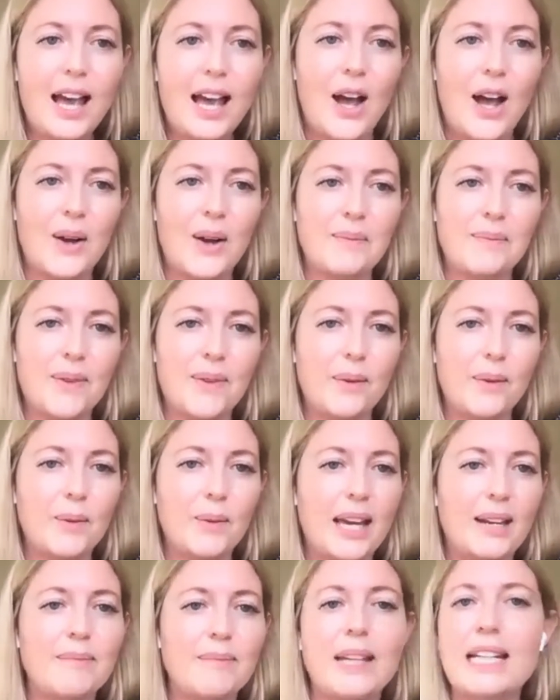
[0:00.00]
Um, and
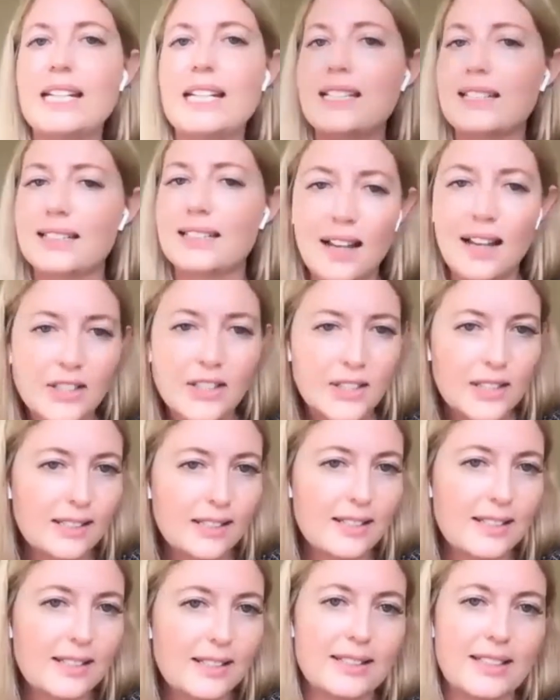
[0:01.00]
we had many
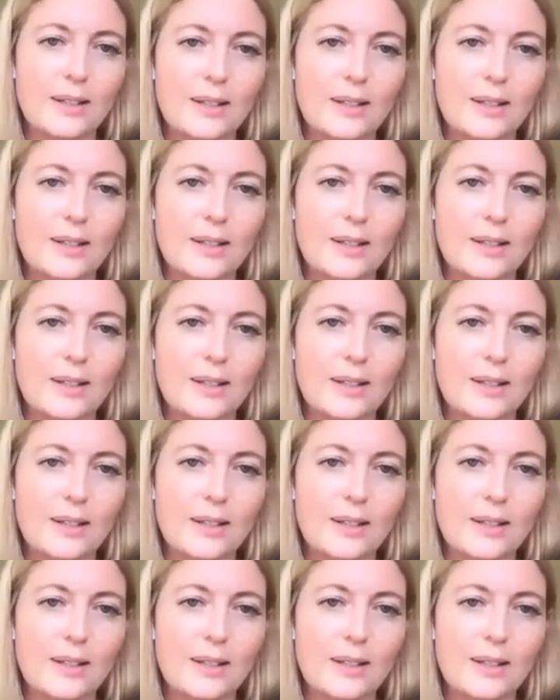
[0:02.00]
discussions,